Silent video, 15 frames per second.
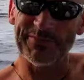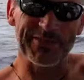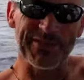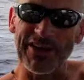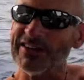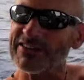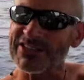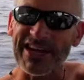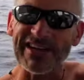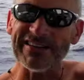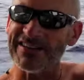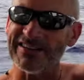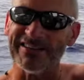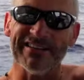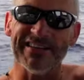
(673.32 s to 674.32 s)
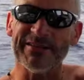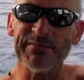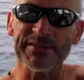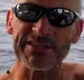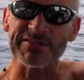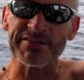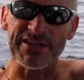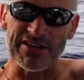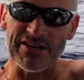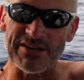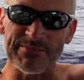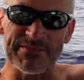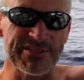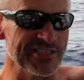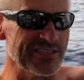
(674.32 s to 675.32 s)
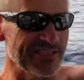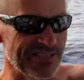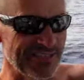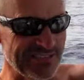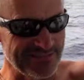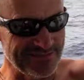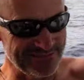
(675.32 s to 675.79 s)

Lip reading: can't tell you the numbers of times that